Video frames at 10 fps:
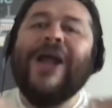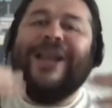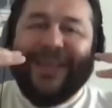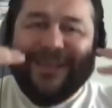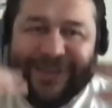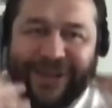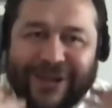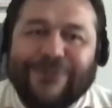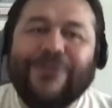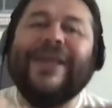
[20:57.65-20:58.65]
like she could
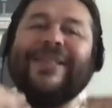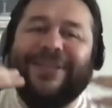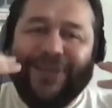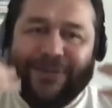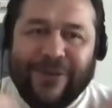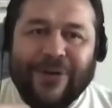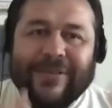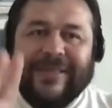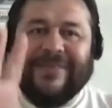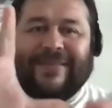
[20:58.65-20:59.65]
not breathe, you know. So all
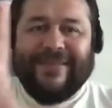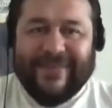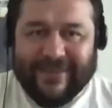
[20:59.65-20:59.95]
these scenes